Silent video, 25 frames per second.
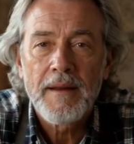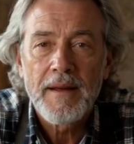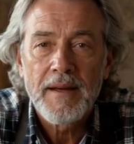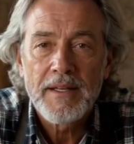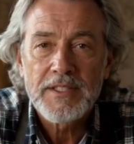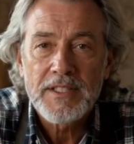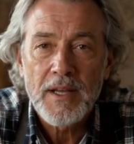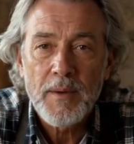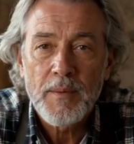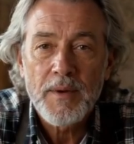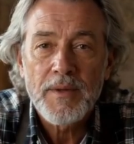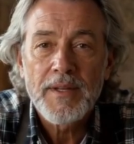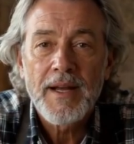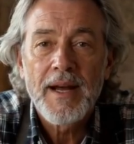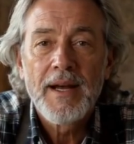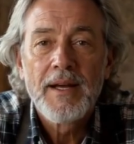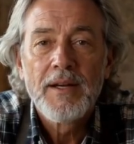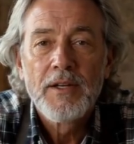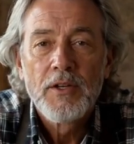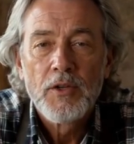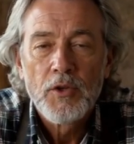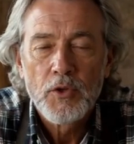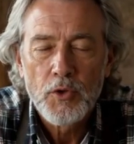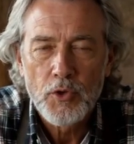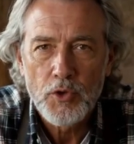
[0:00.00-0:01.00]
Some of that
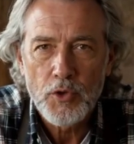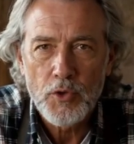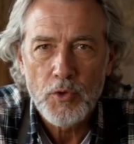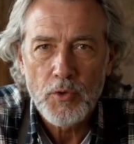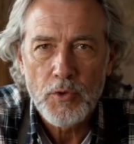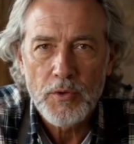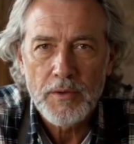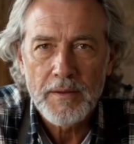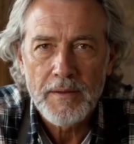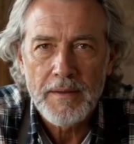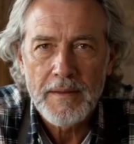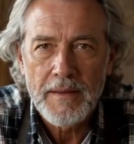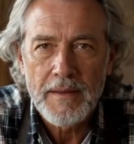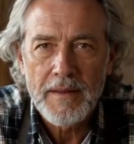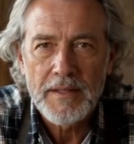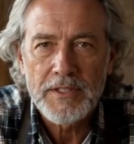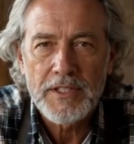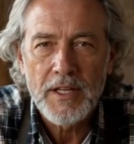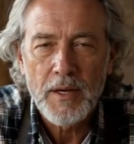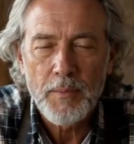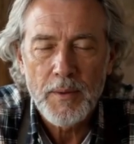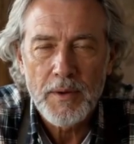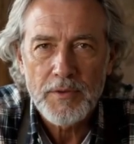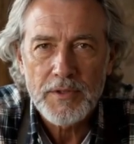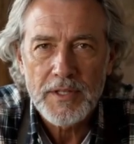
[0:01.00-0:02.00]
is true.
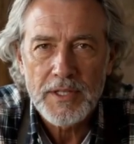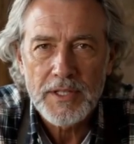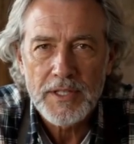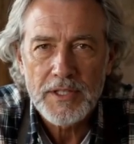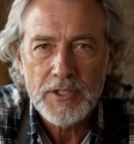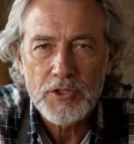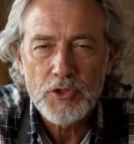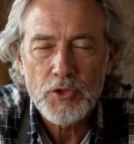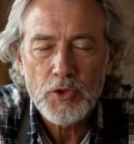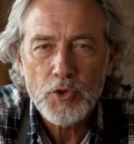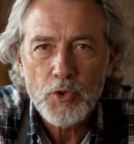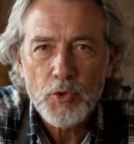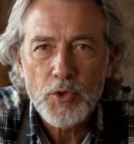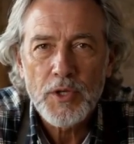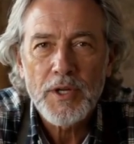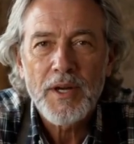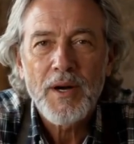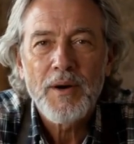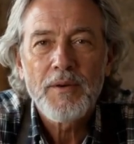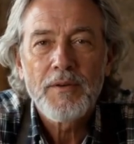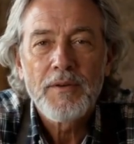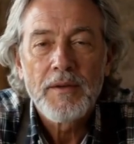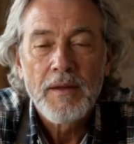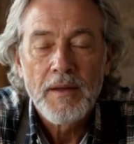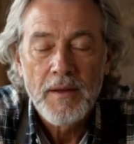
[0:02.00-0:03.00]
Some of it is true
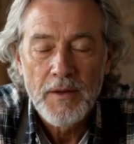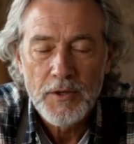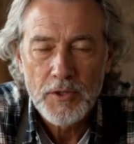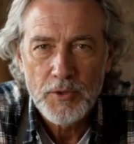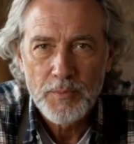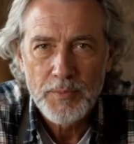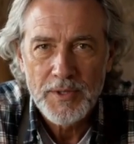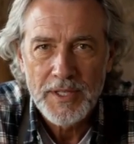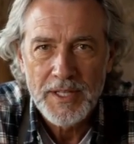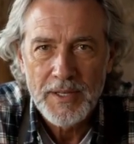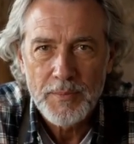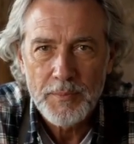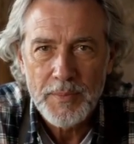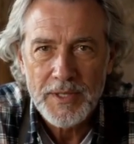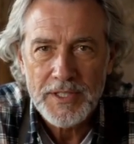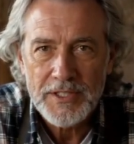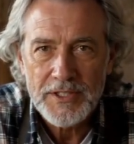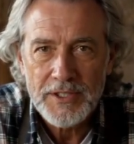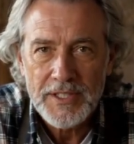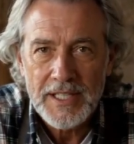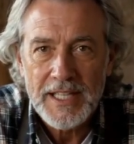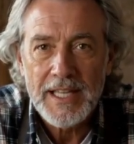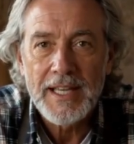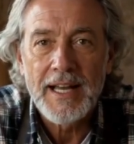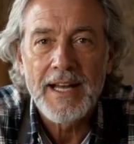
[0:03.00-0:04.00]
enough to be
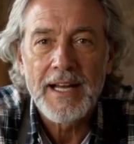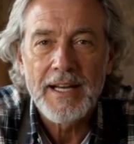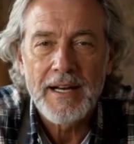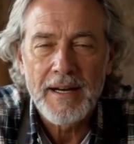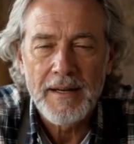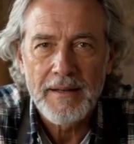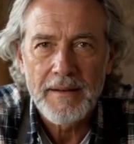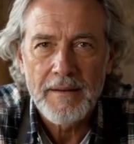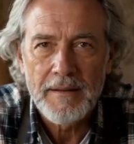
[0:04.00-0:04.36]
misleading.